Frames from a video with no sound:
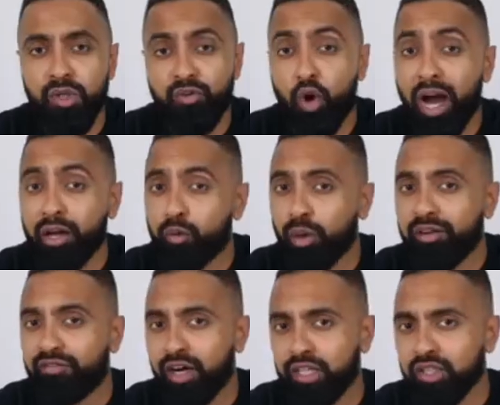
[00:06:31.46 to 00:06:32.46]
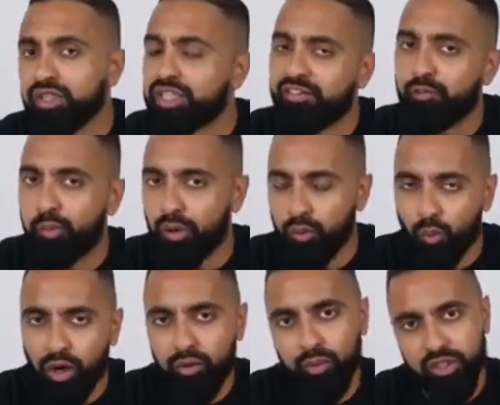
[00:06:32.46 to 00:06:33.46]
You've got Android version
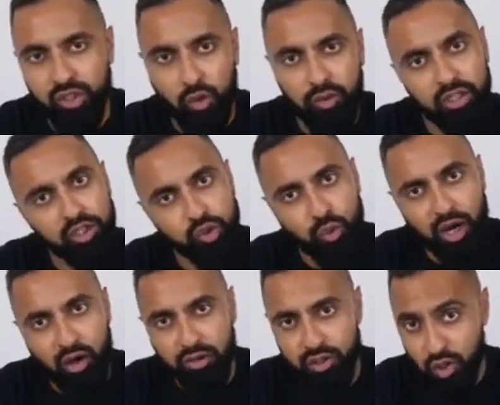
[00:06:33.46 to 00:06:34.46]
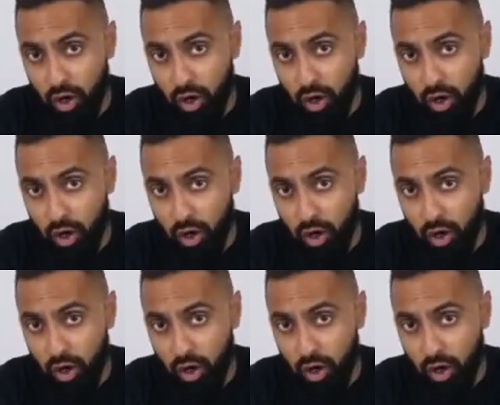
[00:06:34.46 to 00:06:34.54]
7.1 with Sony's UI on